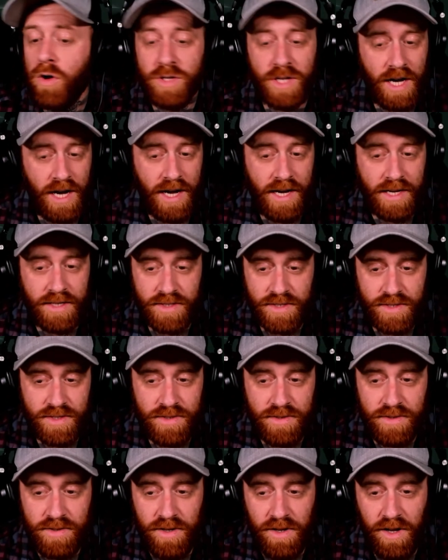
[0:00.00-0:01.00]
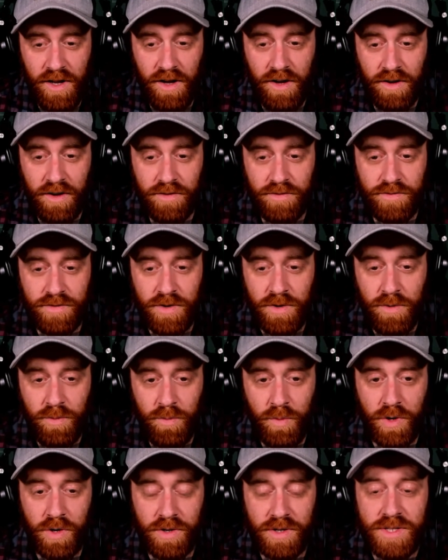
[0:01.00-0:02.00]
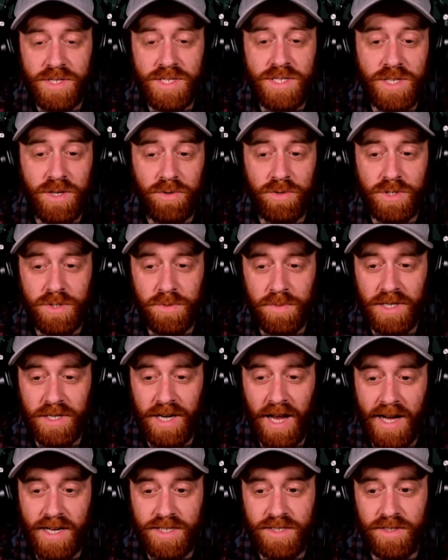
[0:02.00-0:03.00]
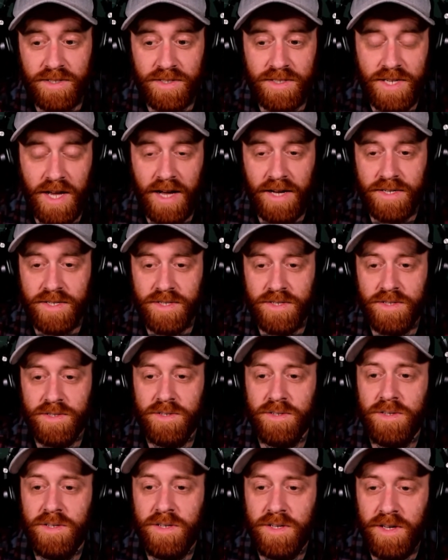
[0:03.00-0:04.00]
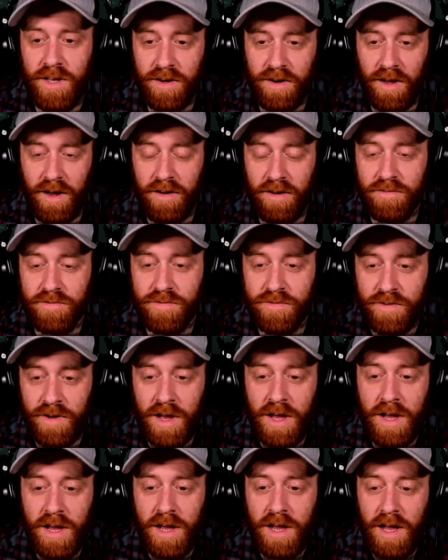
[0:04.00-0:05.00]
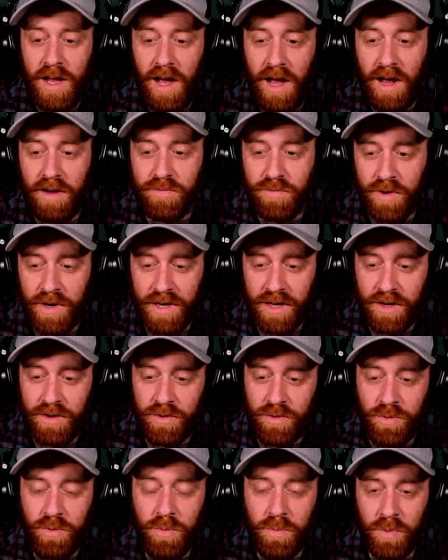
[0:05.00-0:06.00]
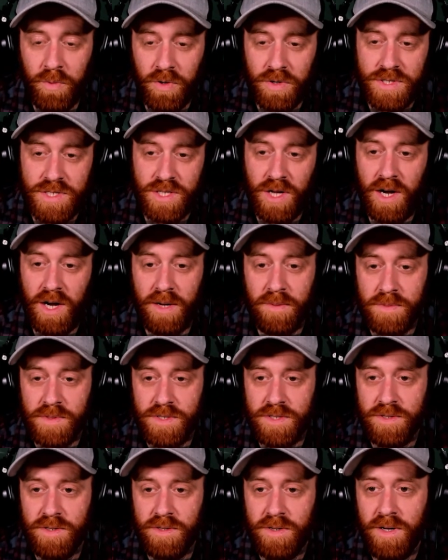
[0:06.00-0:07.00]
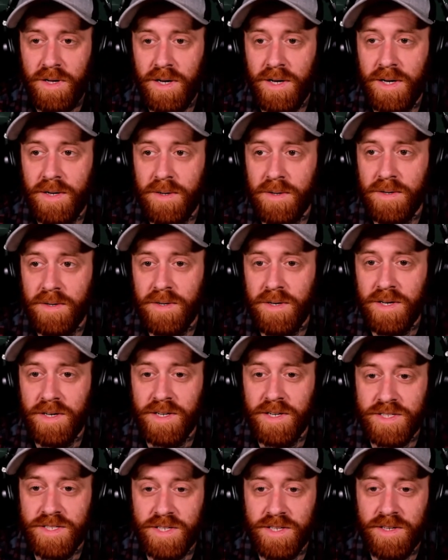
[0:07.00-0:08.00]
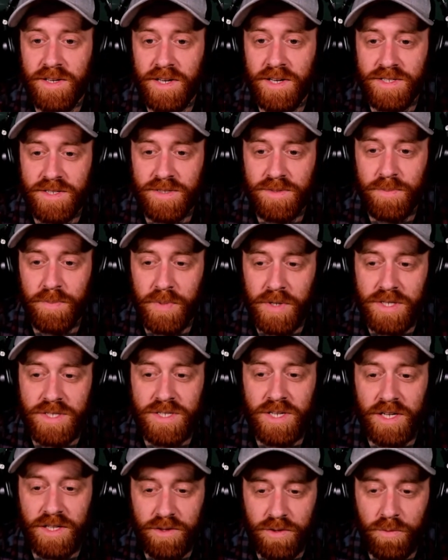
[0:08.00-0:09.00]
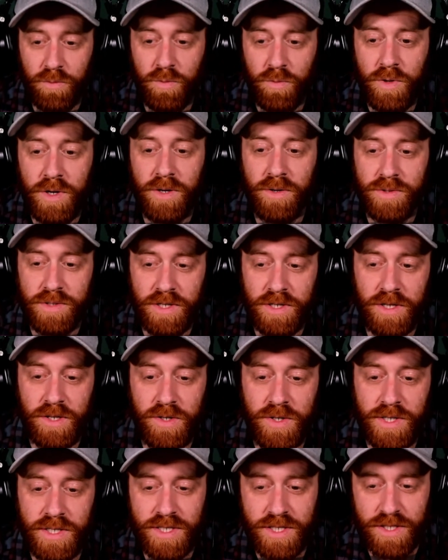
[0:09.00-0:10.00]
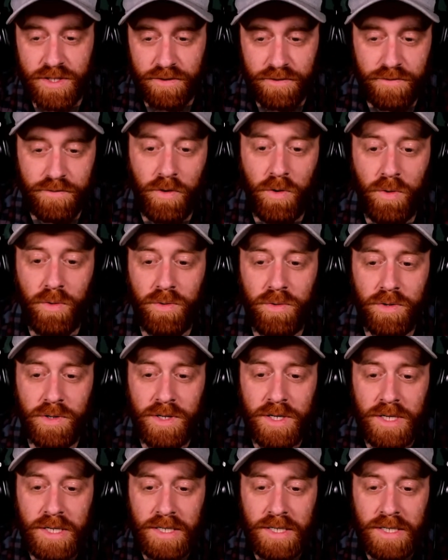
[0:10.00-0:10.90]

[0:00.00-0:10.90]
kinds of what are considered to be Gnostic texts, and I've read it numerous times. And it's like the real deal. It's the